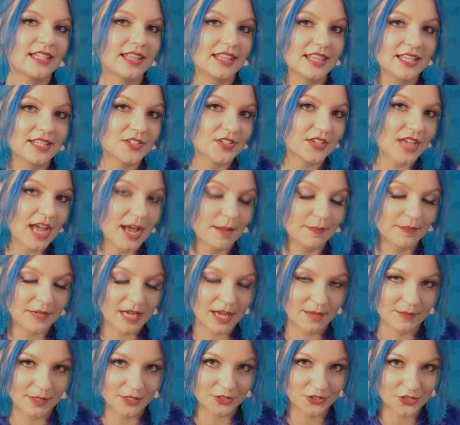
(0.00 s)
this
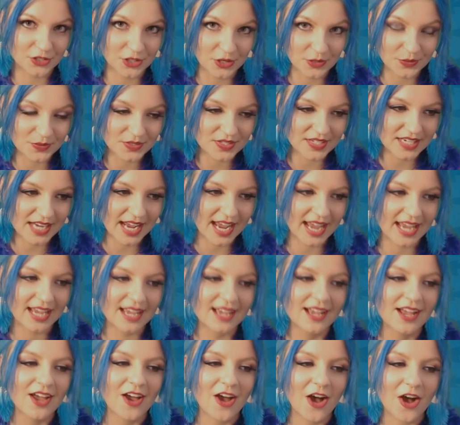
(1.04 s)
upcoming
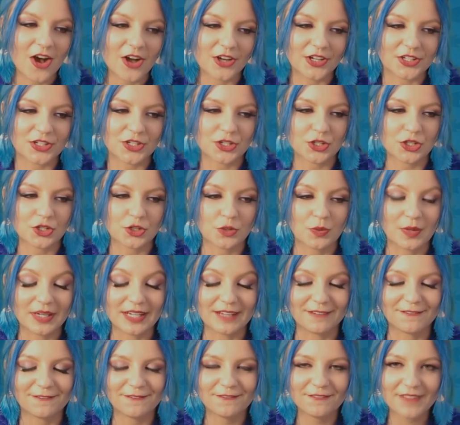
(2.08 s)
Tuesday, August
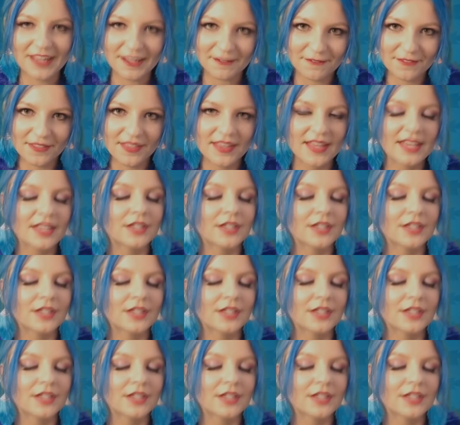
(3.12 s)
25th.